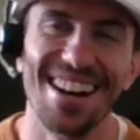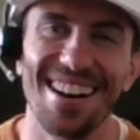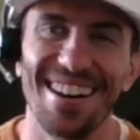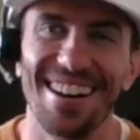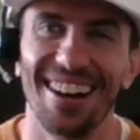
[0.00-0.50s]

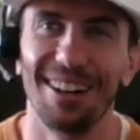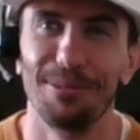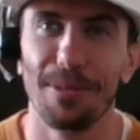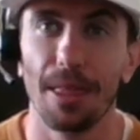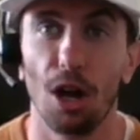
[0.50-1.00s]

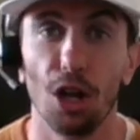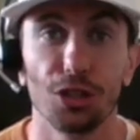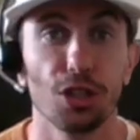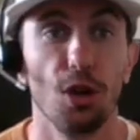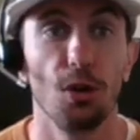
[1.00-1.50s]
um,
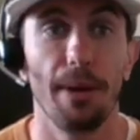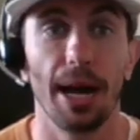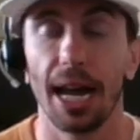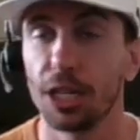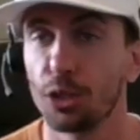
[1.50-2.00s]
also, my
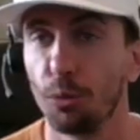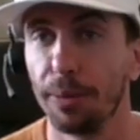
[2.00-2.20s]
high school